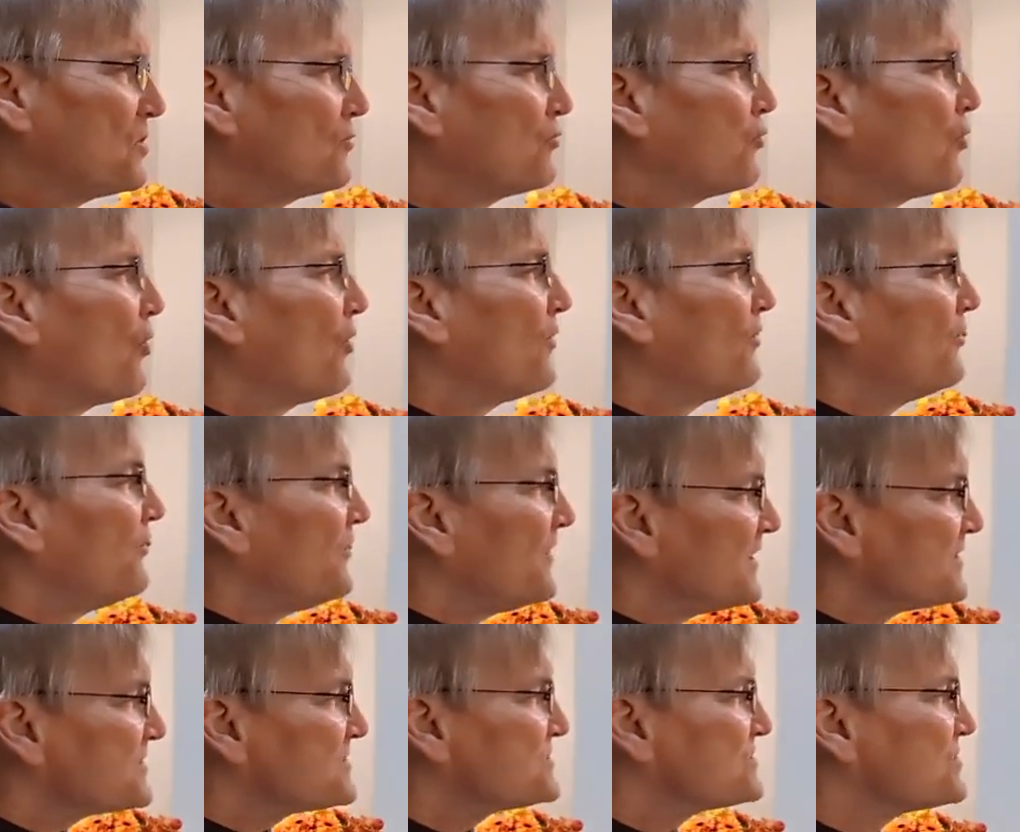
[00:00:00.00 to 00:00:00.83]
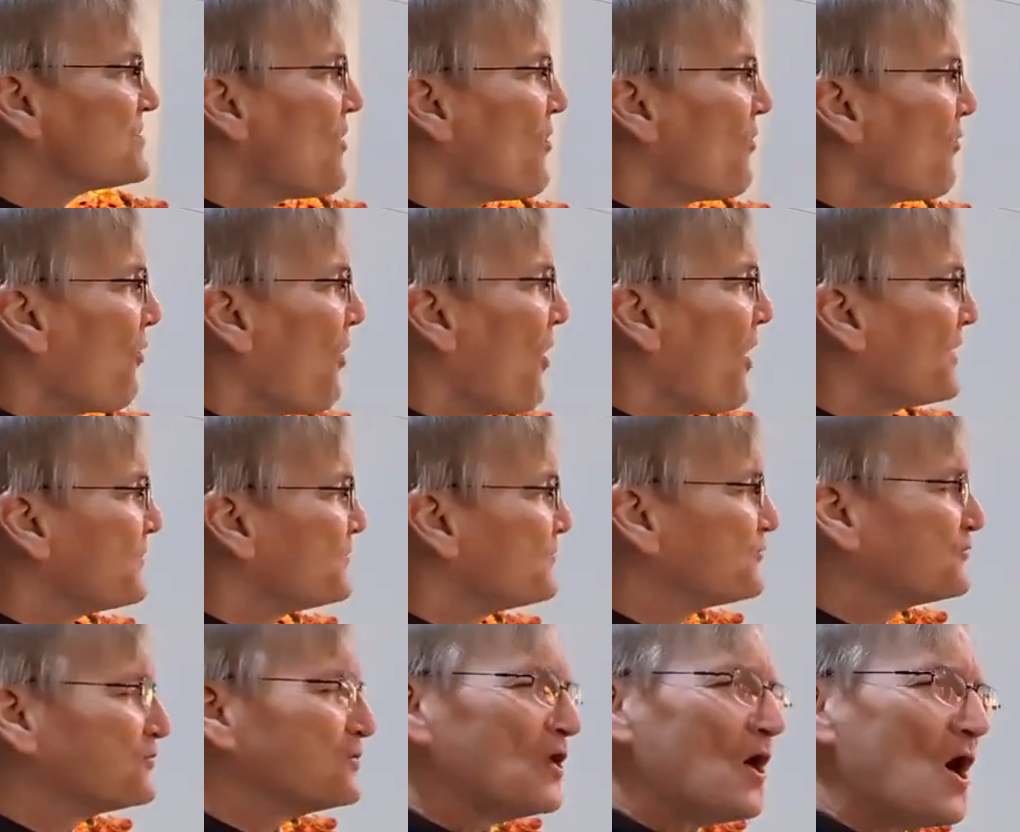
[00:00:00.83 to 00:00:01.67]
for this one
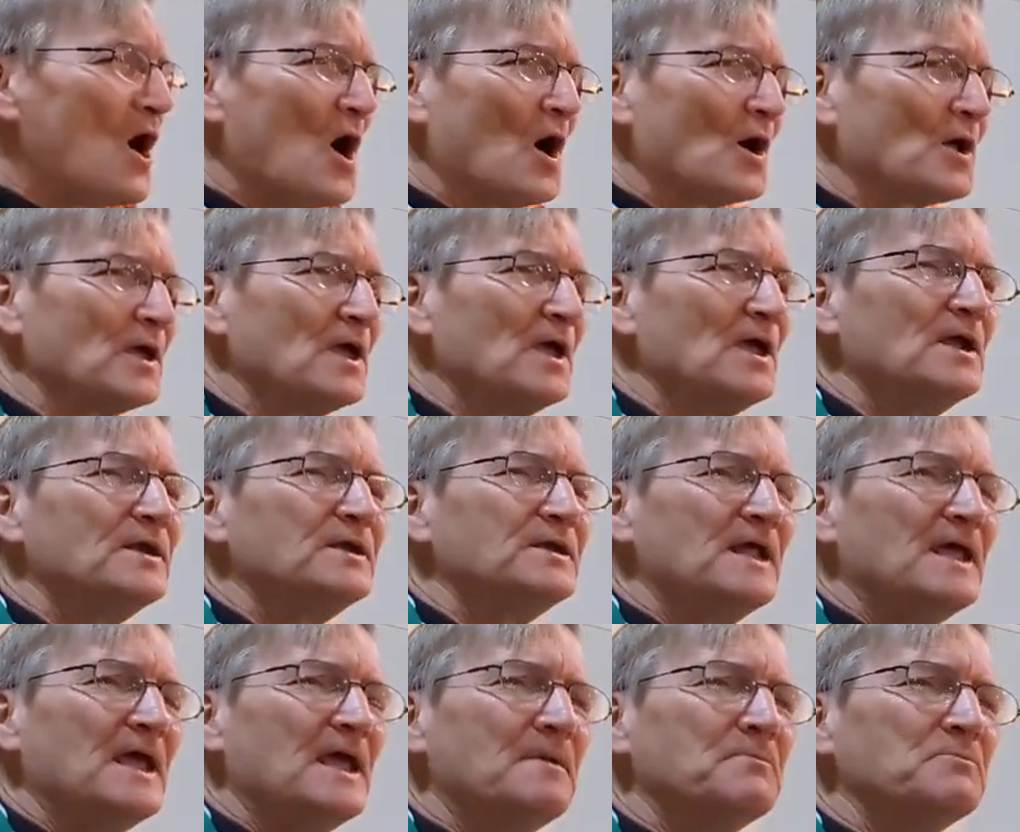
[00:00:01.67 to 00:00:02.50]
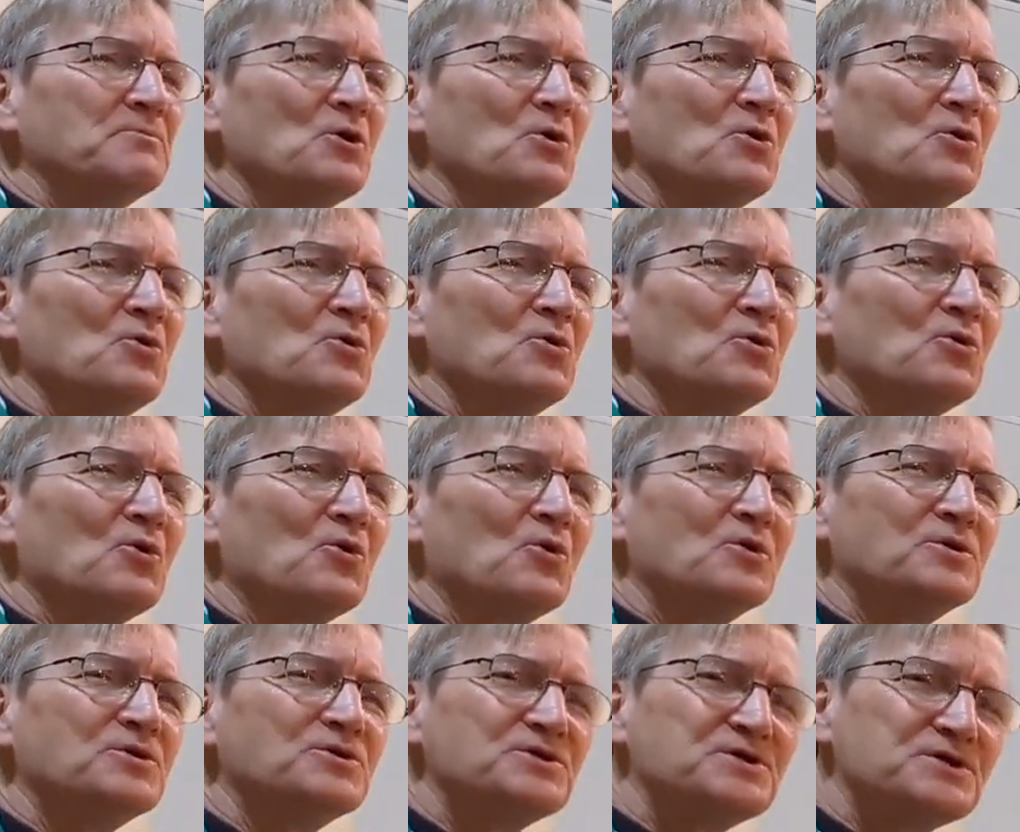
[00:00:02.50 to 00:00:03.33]
flock named
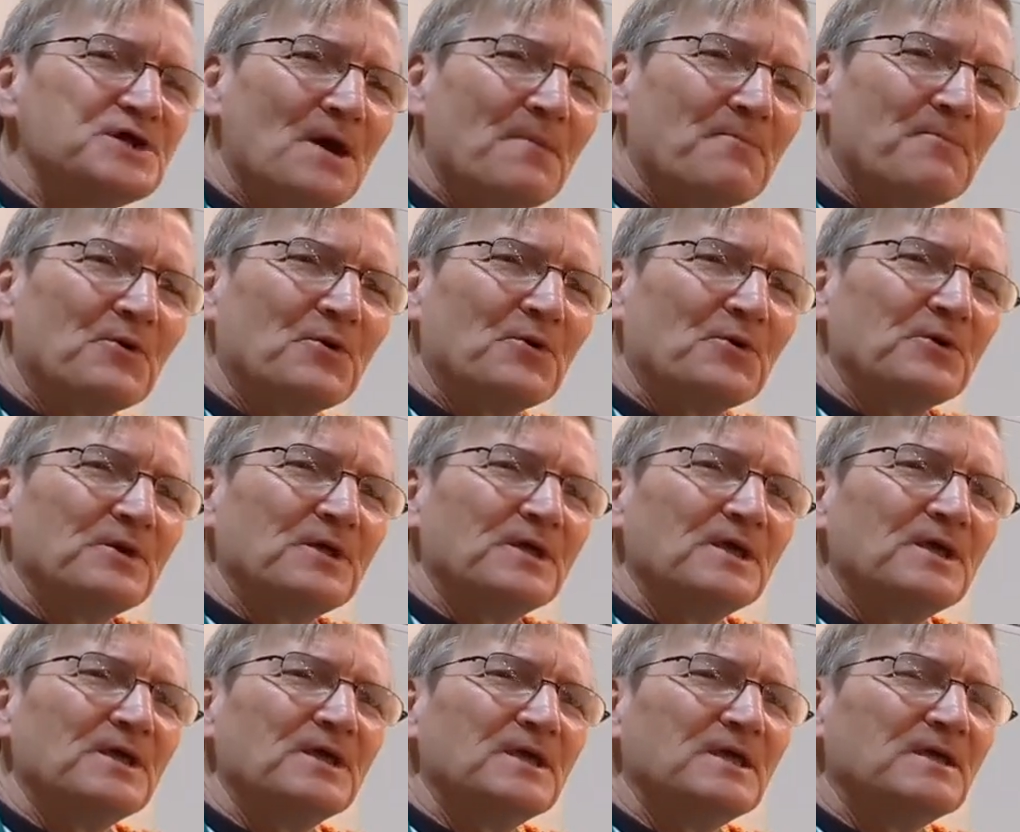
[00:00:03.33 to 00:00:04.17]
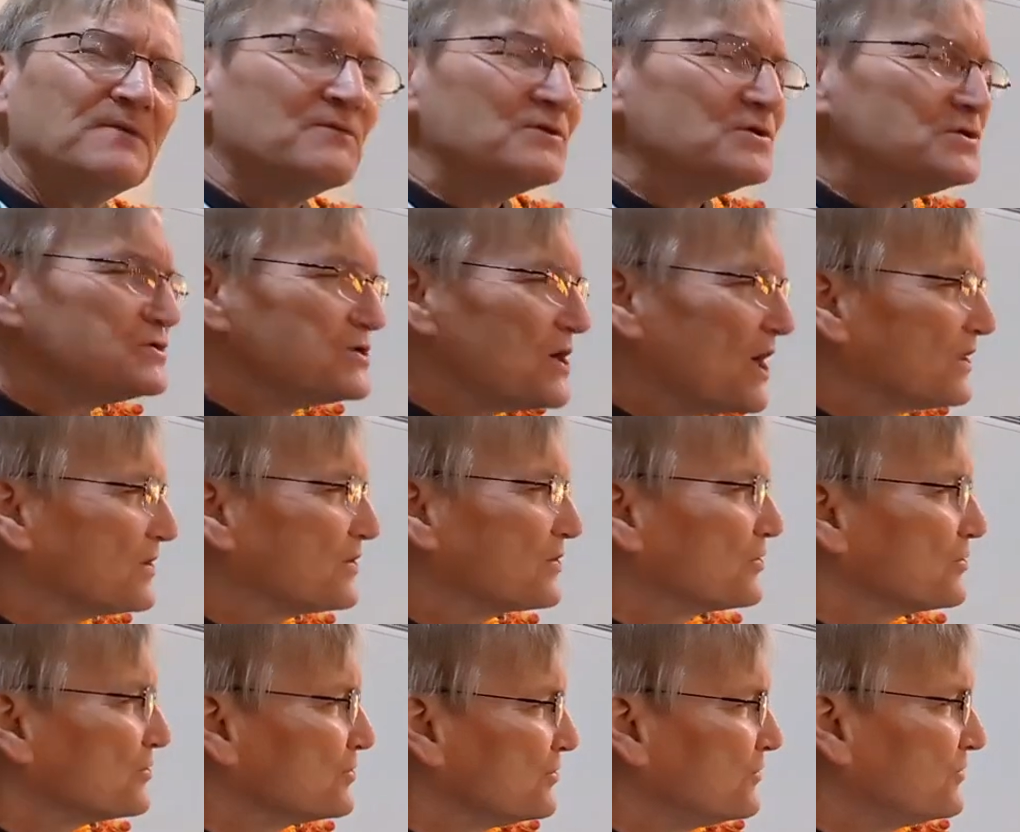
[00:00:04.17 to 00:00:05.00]
Good Shepherd
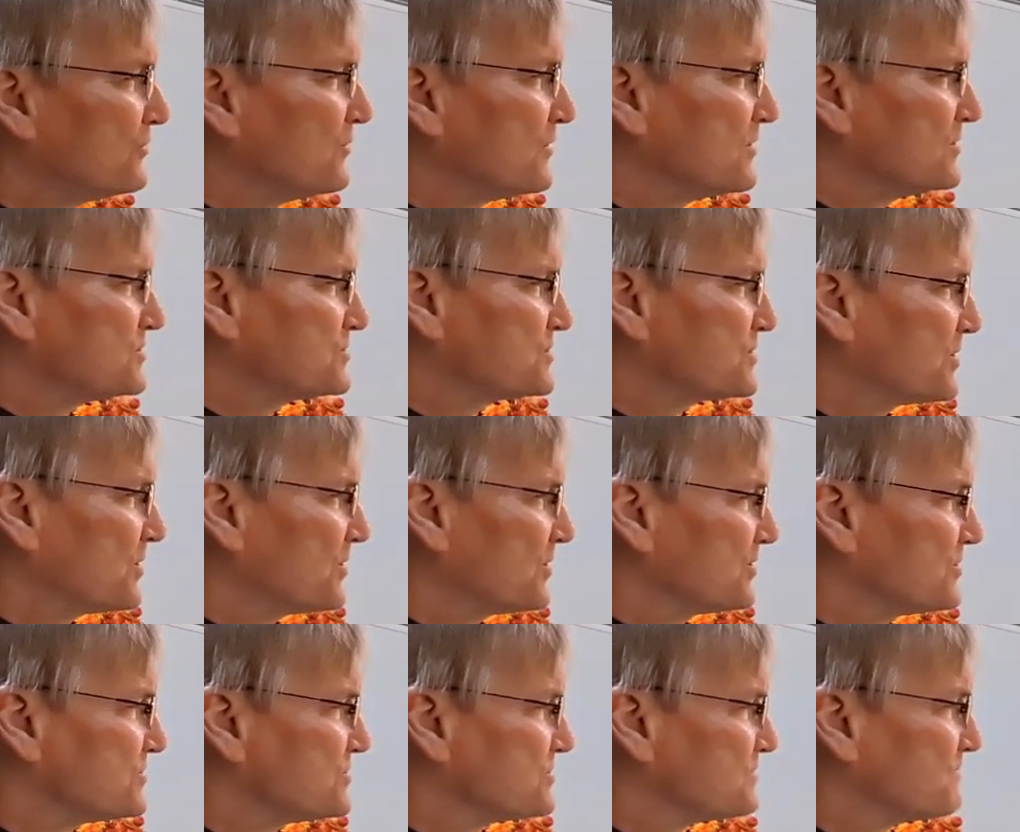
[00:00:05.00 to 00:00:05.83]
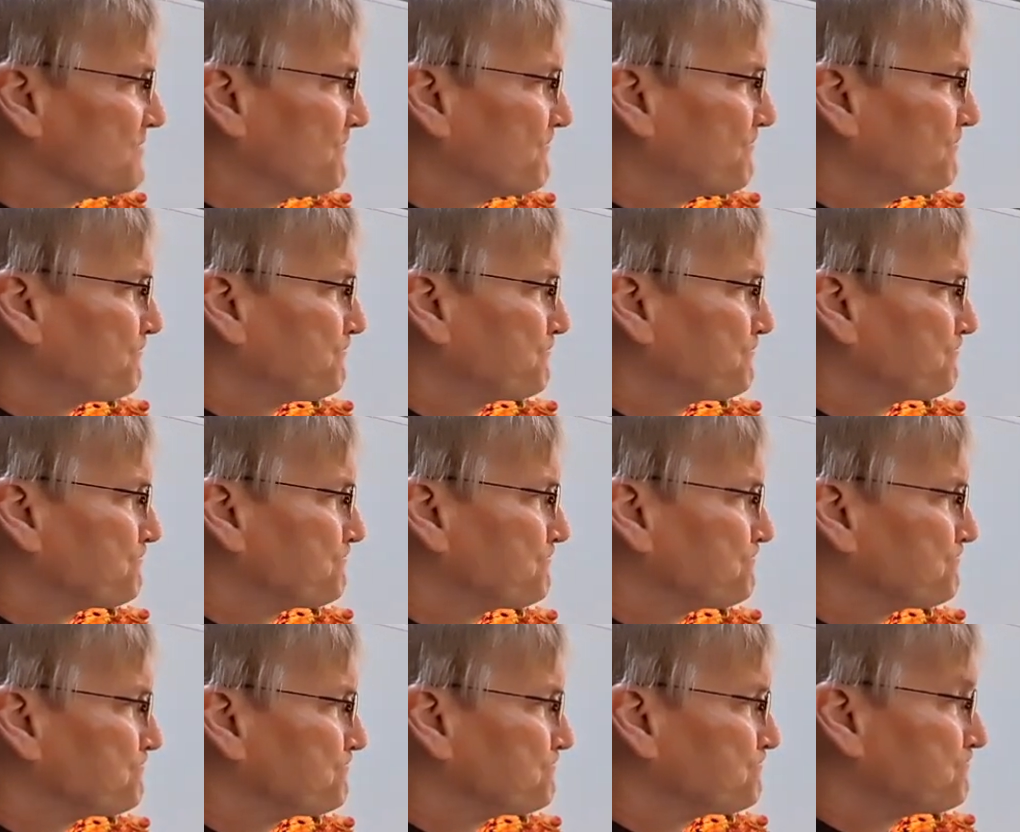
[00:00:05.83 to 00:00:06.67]
Evangelical Lutheran Church.
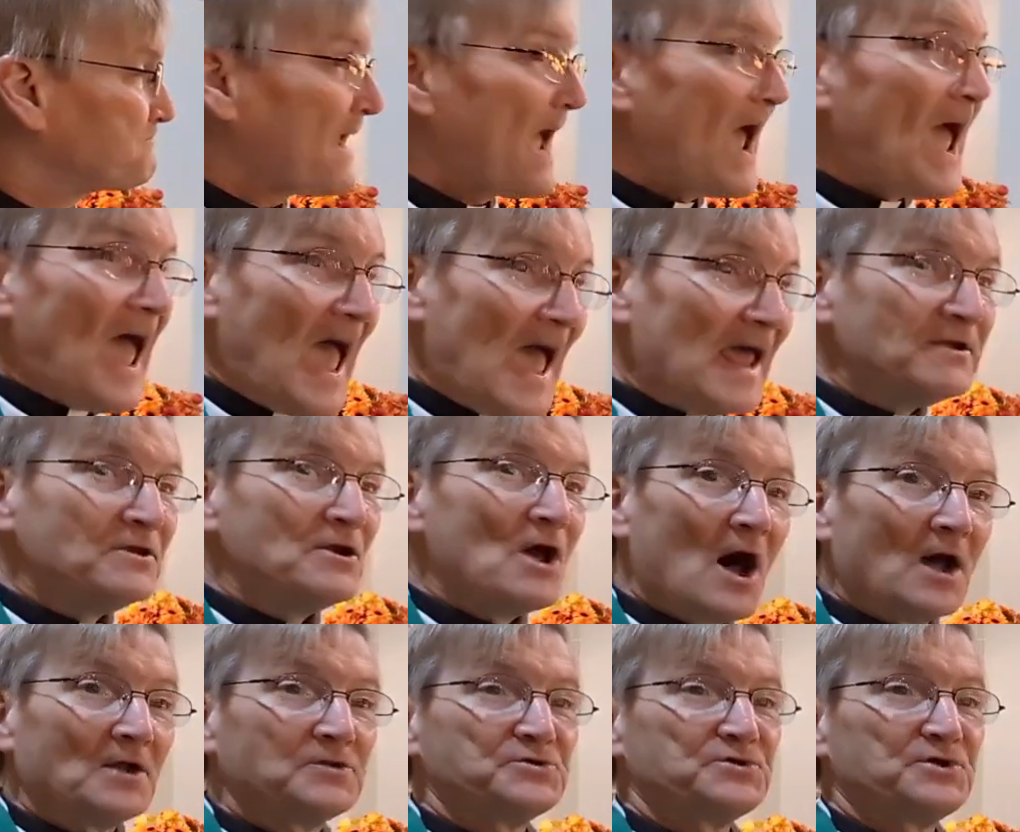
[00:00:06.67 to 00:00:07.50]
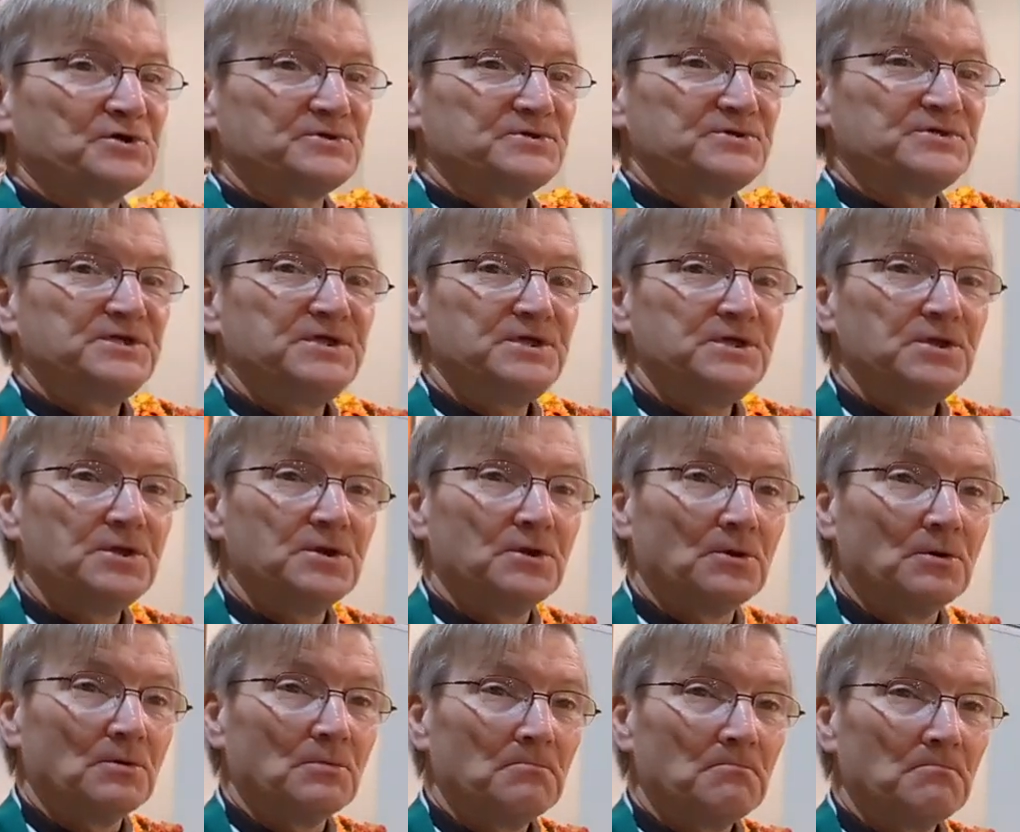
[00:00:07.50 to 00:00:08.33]
And not just
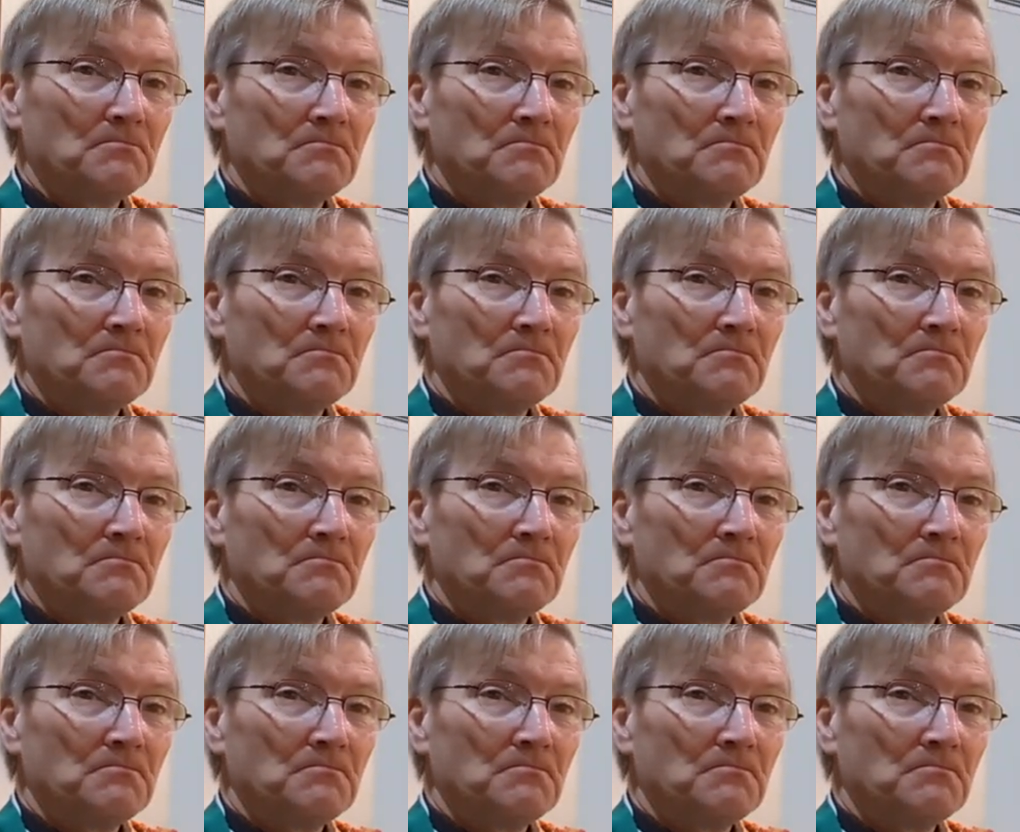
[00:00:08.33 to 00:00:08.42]
here.